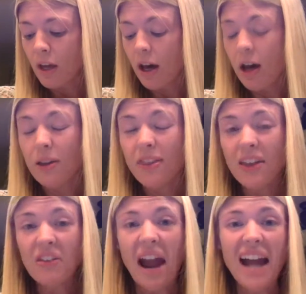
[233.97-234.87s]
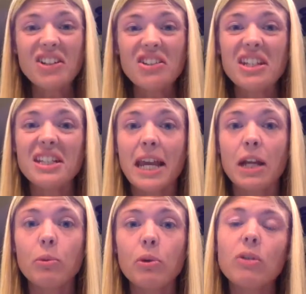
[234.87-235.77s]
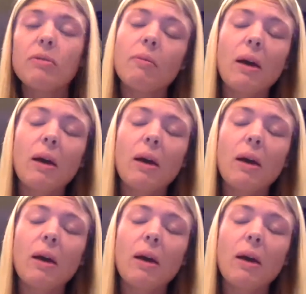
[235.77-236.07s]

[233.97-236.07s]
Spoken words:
that they're actually attainable.